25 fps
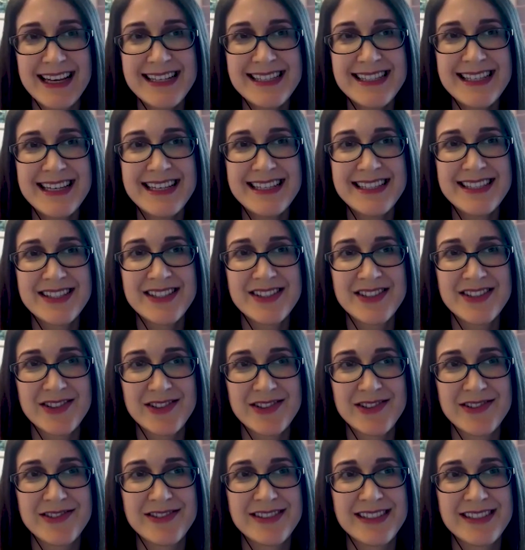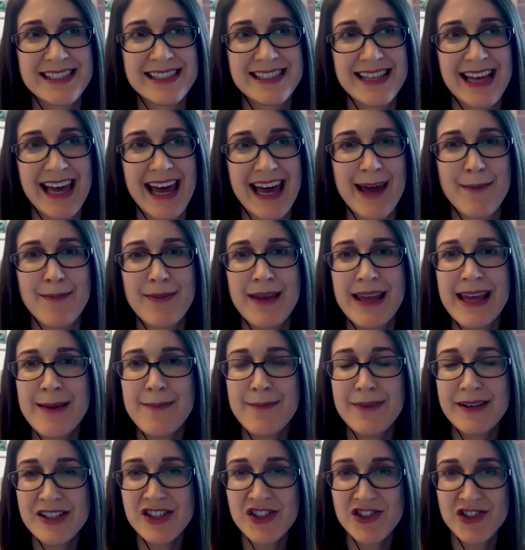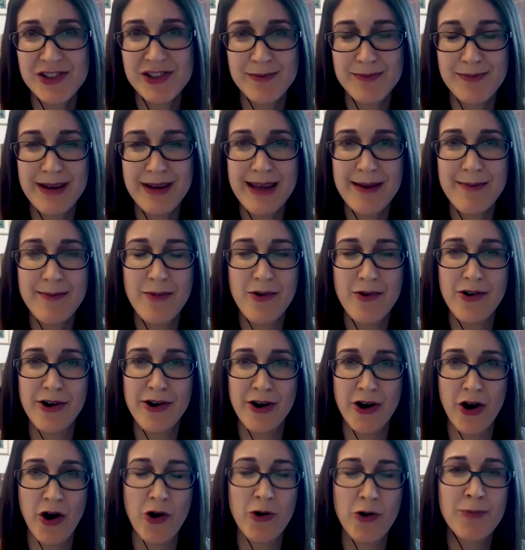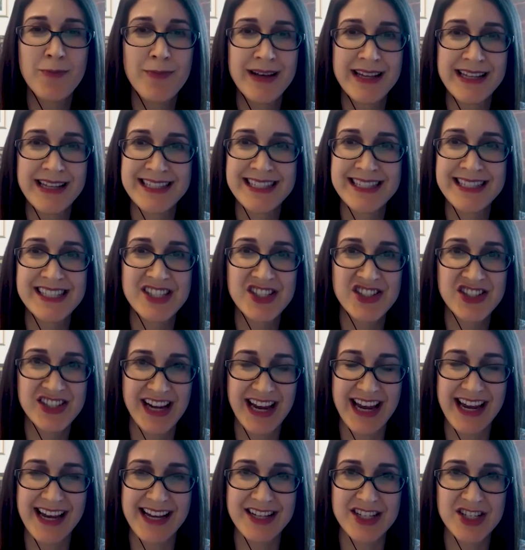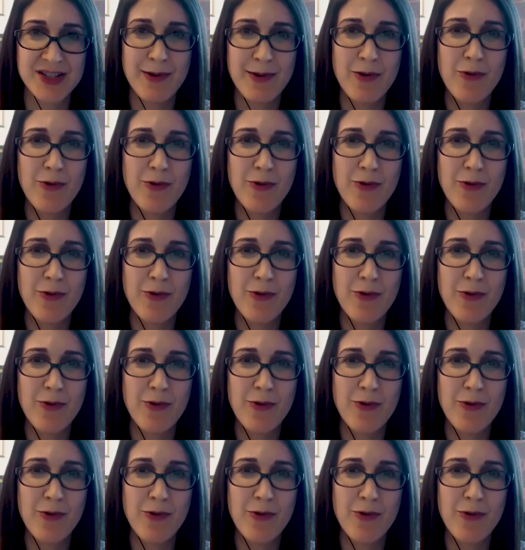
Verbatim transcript: easy to say people should be more open to change,